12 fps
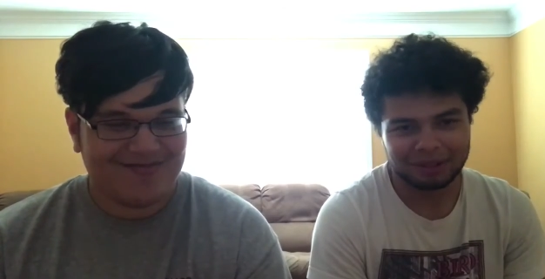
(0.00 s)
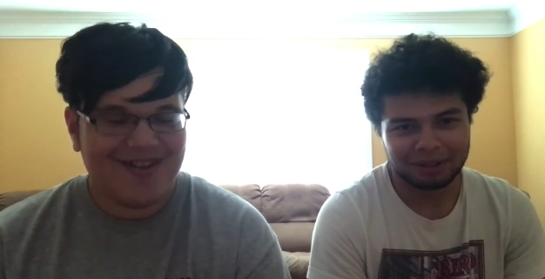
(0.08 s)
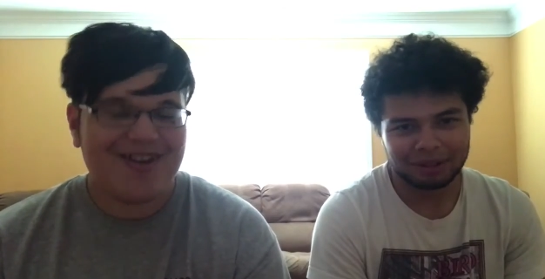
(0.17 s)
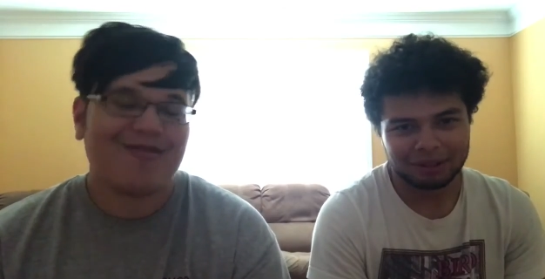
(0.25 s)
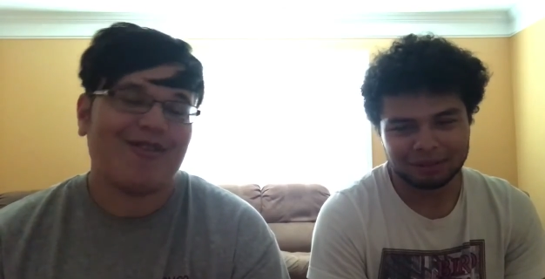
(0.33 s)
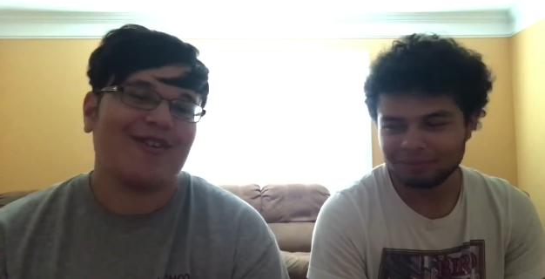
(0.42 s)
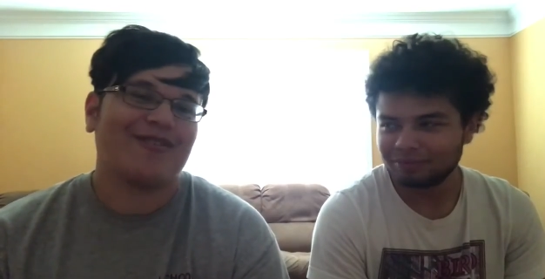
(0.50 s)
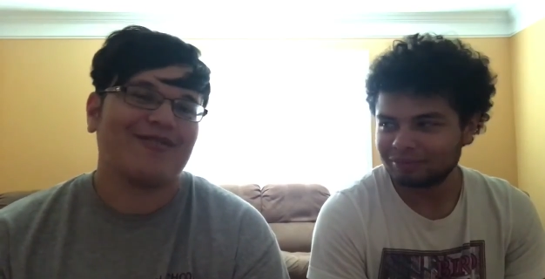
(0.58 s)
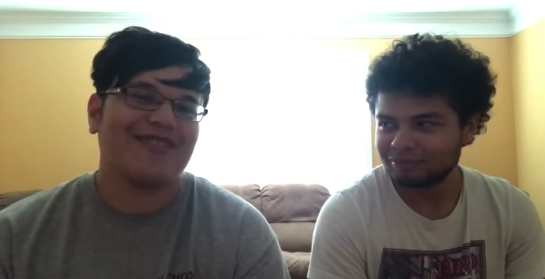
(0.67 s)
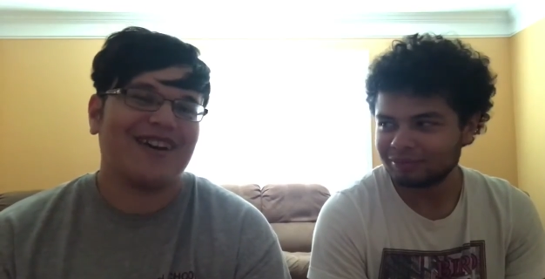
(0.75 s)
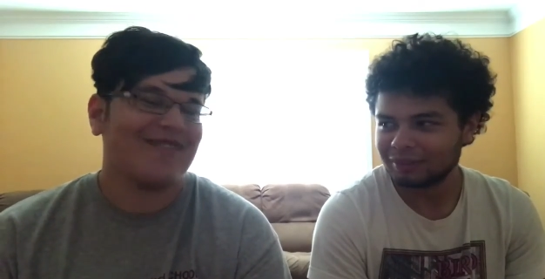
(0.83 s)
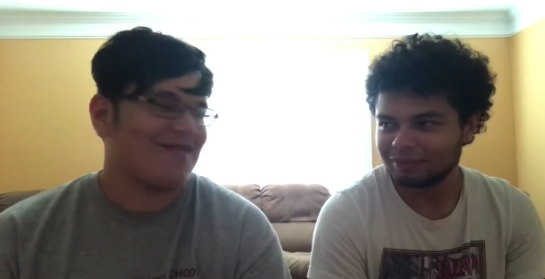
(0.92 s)
Speaker 1: Oh
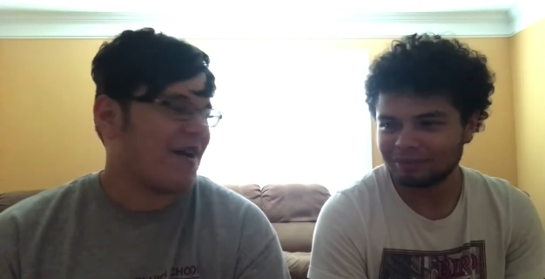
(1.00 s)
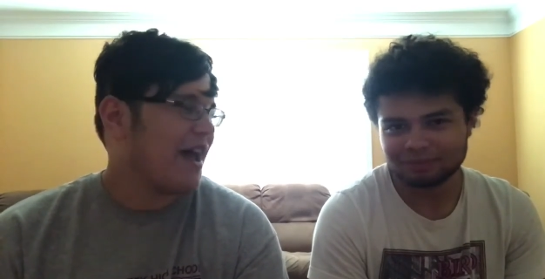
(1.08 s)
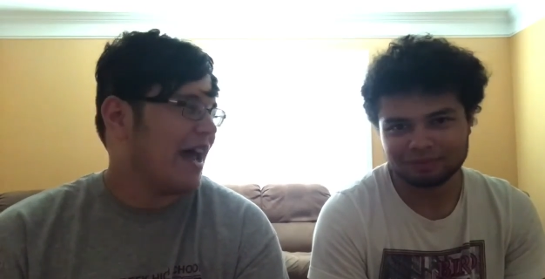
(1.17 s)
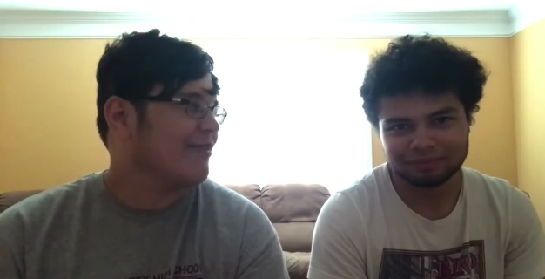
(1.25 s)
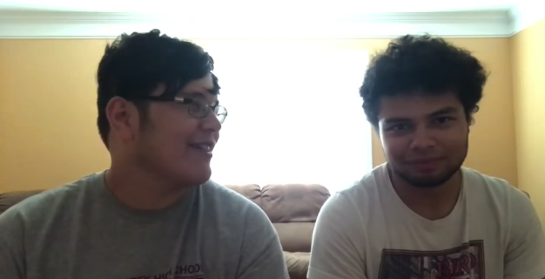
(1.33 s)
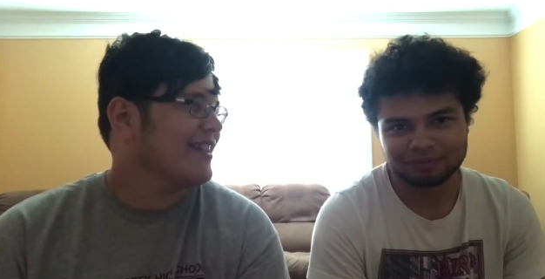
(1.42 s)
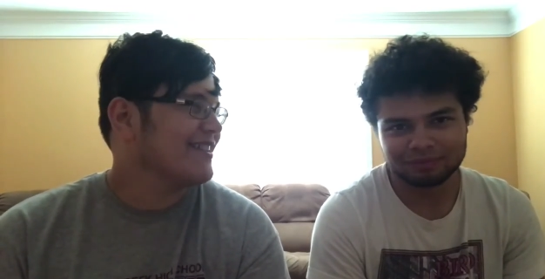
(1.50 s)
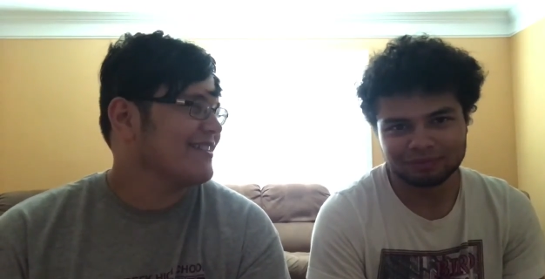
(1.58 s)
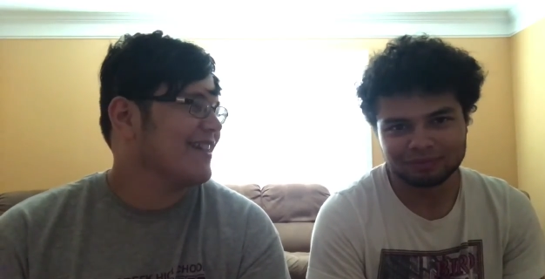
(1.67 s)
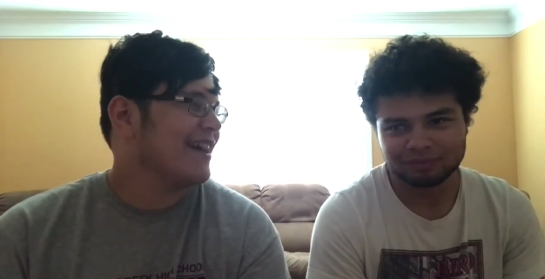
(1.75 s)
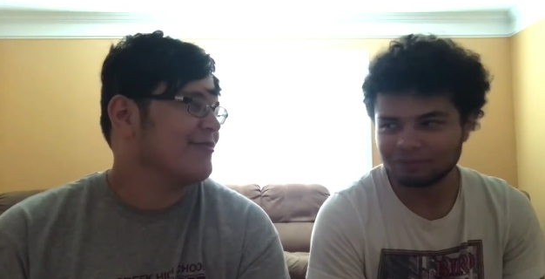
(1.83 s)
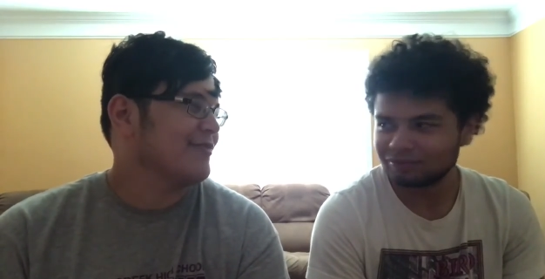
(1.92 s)
well, I
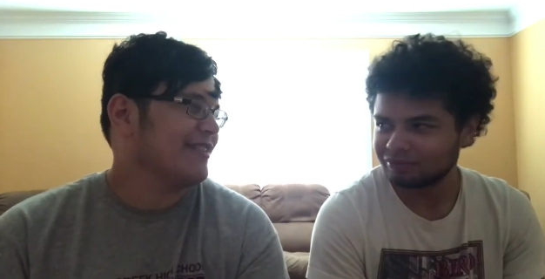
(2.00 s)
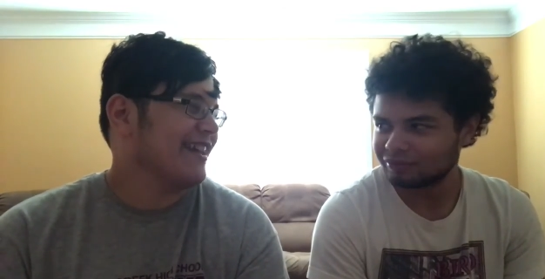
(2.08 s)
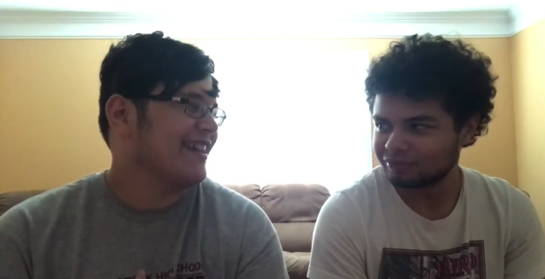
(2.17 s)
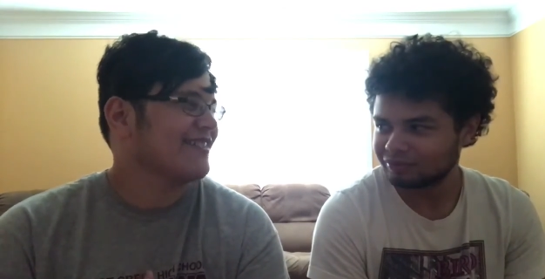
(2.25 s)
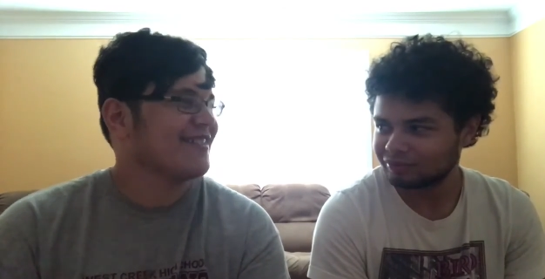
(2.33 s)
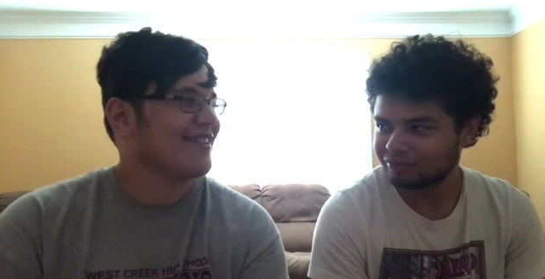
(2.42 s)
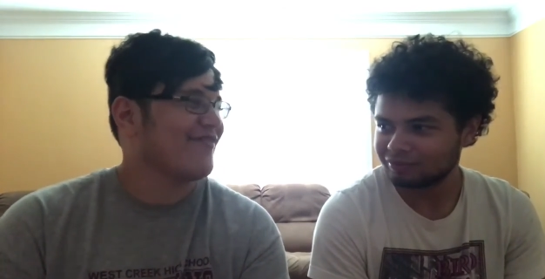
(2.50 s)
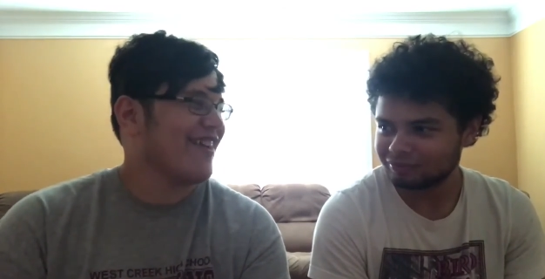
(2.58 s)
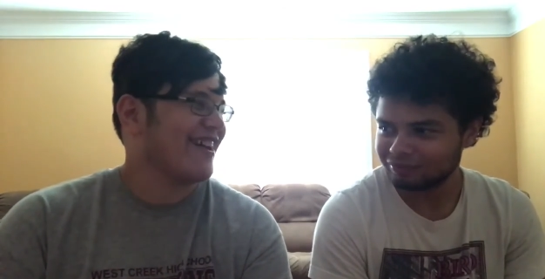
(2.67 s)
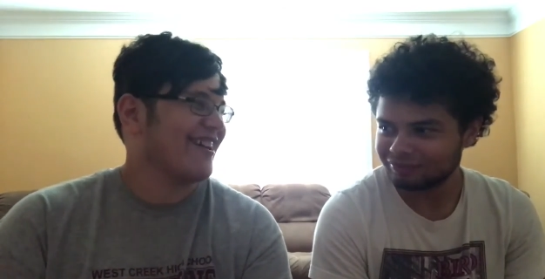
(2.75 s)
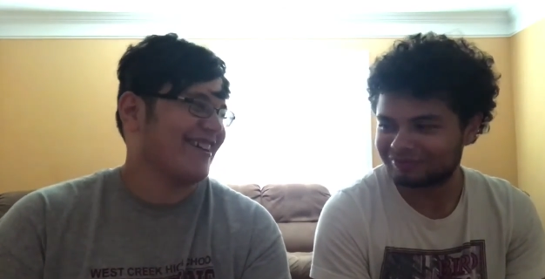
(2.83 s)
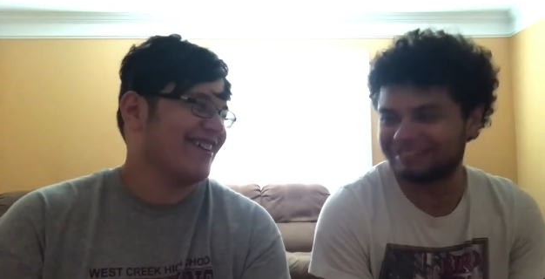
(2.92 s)
related to the
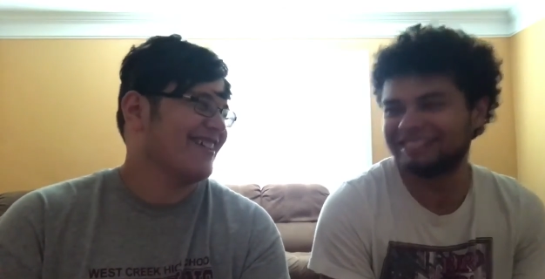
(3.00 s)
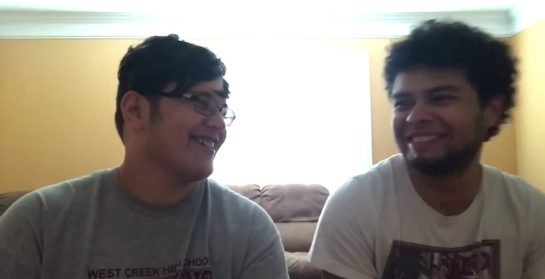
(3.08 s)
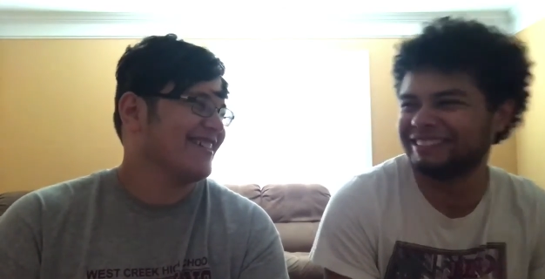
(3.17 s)
fat guy.